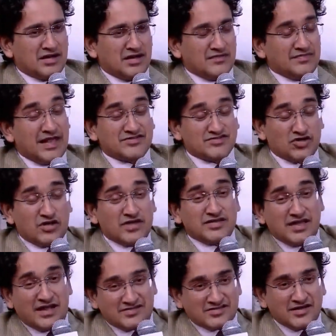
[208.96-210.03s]
That's not in
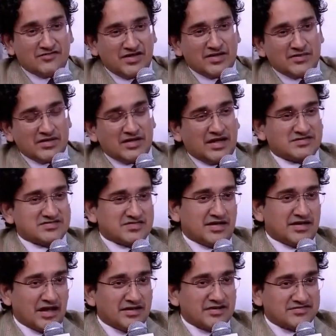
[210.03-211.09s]
that survey, but that's
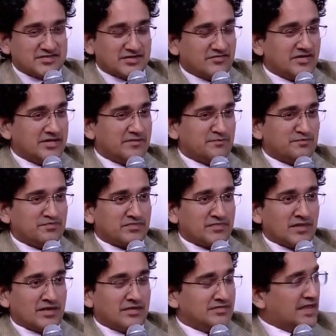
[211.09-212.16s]
another survey.
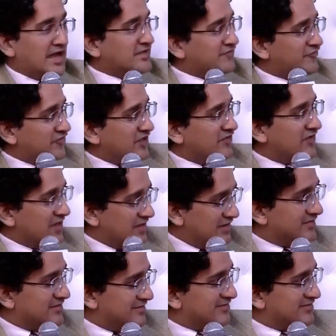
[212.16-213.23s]
That's free will,
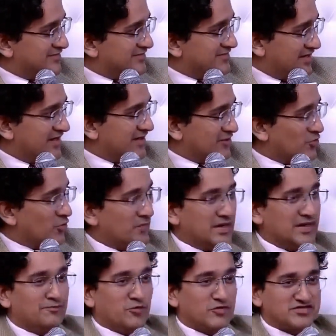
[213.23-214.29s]
right?
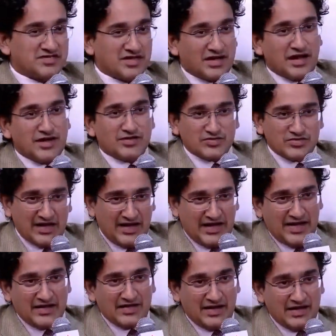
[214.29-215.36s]
Nobody puts the gun to their
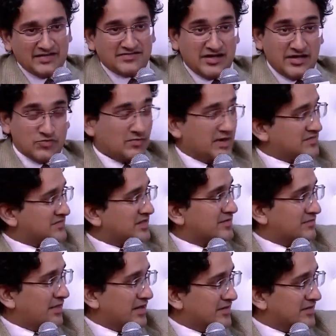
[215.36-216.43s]
head and say you must
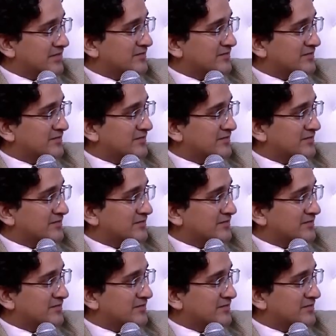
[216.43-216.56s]
get married.